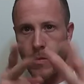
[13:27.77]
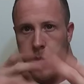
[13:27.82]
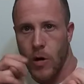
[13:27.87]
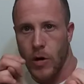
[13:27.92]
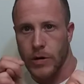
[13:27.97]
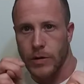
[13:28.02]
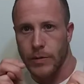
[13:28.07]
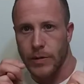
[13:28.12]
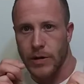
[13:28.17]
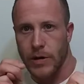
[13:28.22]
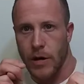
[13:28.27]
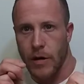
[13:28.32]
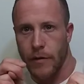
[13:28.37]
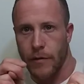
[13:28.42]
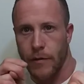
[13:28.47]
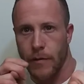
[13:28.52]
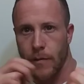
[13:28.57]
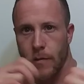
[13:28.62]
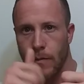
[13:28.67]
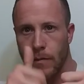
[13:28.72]
Awesome
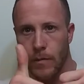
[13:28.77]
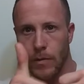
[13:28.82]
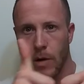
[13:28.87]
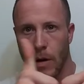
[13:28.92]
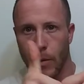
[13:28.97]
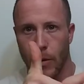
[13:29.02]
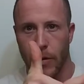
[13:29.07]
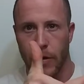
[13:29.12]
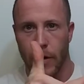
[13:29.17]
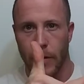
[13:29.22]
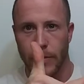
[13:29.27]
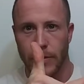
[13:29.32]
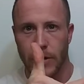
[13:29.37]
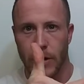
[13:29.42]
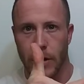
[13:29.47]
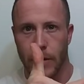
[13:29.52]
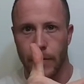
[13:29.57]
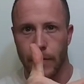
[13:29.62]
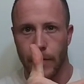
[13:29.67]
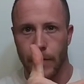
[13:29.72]
stuff. Double thumbs
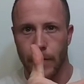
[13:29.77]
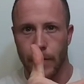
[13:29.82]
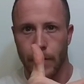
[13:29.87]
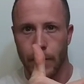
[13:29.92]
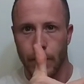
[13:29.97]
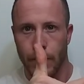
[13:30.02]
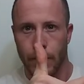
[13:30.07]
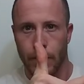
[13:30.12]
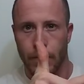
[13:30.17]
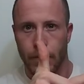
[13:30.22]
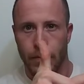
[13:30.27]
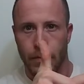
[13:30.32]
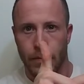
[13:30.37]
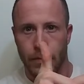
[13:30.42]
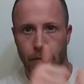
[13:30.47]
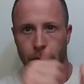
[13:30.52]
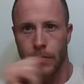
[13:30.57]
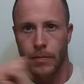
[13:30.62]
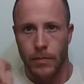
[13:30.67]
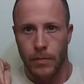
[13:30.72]
up
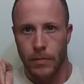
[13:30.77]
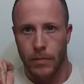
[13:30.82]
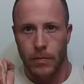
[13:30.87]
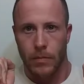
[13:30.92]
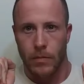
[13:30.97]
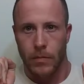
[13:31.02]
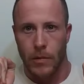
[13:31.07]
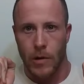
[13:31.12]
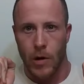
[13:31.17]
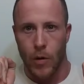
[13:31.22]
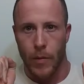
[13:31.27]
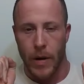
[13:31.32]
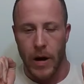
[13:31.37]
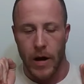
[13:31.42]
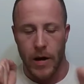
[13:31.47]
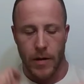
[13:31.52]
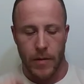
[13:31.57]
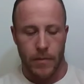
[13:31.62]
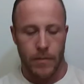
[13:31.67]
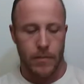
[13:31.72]
go
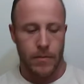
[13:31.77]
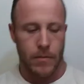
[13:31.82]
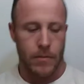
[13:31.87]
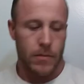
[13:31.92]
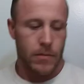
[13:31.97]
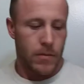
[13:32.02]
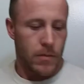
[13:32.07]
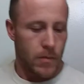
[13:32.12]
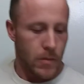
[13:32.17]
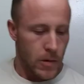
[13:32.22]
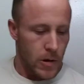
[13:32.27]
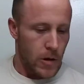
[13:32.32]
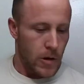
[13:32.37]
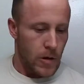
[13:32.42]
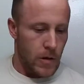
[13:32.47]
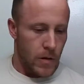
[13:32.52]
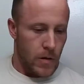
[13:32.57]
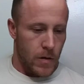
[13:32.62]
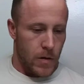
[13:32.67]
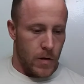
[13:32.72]
buy it.
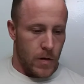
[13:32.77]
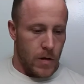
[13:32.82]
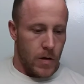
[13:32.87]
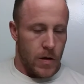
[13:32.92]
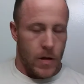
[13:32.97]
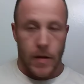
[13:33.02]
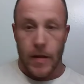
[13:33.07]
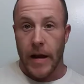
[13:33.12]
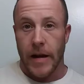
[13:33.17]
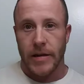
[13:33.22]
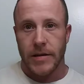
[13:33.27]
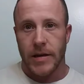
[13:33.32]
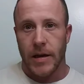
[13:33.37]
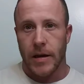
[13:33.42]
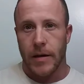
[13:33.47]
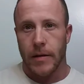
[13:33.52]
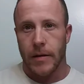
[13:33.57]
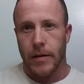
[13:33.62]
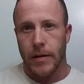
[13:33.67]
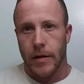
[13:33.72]
And that is
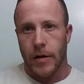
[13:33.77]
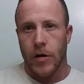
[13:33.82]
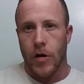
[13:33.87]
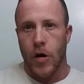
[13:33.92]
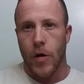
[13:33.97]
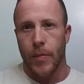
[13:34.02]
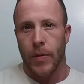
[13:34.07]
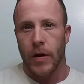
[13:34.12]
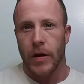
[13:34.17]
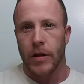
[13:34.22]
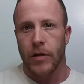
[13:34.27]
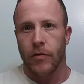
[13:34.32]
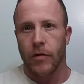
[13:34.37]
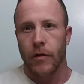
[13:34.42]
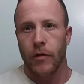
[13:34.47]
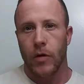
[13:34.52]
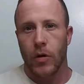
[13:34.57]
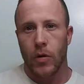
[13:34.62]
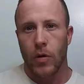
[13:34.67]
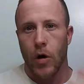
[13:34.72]
it. Hope you liked the
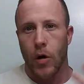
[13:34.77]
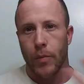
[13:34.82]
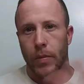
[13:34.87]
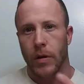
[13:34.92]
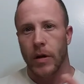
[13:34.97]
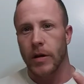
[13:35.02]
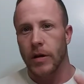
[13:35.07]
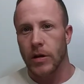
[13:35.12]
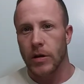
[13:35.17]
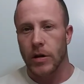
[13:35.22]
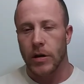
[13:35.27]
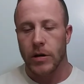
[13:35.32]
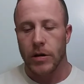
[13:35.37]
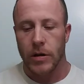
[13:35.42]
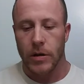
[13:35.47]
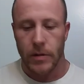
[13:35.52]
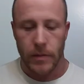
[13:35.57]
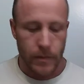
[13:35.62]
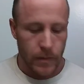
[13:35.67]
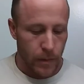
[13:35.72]
review. Hope you liked
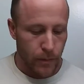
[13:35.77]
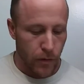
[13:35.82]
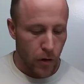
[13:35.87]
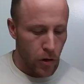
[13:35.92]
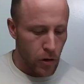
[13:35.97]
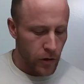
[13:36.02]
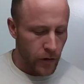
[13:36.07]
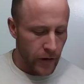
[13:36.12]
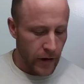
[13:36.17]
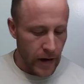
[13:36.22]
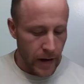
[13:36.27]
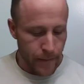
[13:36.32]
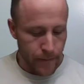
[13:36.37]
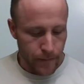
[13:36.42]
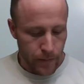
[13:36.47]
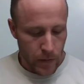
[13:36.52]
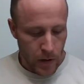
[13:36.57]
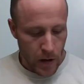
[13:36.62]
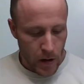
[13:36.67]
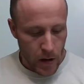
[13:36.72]
the
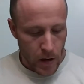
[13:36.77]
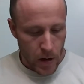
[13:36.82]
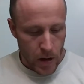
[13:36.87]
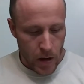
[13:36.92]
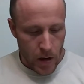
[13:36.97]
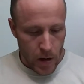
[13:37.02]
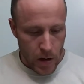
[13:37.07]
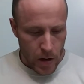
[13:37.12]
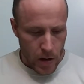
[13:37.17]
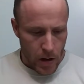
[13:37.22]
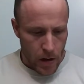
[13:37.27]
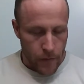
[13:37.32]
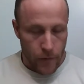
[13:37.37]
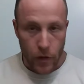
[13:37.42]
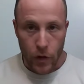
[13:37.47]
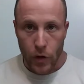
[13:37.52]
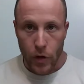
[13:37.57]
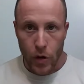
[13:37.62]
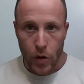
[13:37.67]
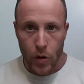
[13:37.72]
program. If
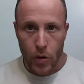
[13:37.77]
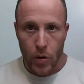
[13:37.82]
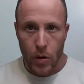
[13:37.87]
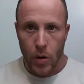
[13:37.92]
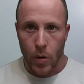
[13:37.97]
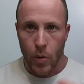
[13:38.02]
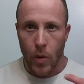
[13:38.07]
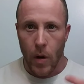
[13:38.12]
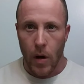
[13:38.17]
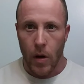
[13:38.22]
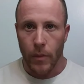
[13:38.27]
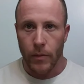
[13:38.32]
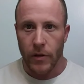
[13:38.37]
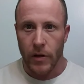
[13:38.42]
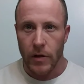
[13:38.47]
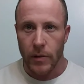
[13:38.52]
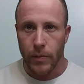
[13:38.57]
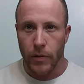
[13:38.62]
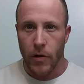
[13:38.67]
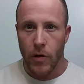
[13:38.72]
you're new, welcome
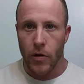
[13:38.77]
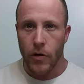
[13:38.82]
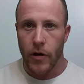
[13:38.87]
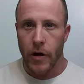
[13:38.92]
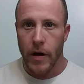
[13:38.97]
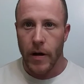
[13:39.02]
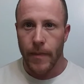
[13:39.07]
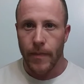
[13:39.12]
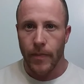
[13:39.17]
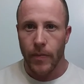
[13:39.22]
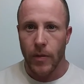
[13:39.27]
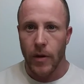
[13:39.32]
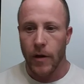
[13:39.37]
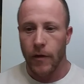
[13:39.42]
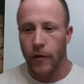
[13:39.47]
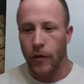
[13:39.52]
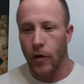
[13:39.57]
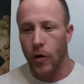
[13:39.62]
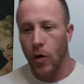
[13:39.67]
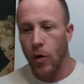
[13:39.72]
to the program.
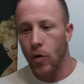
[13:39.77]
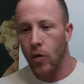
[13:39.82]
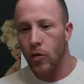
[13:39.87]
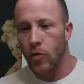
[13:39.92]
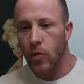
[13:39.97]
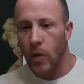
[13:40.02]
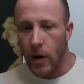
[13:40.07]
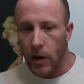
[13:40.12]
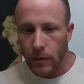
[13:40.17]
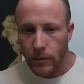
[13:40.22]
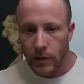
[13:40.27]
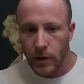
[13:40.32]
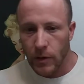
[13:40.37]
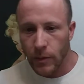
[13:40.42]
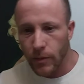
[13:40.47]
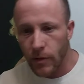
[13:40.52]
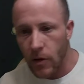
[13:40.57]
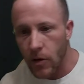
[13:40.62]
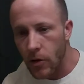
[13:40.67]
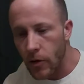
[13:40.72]
If you're old, welcome to the
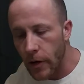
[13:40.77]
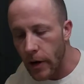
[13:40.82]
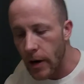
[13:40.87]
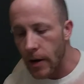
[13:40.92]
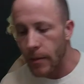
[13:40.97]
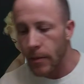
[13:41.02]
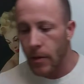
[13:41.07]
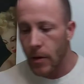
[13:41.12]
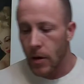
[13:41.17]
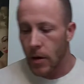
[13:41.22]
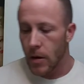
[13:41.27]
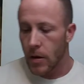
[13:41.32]
program.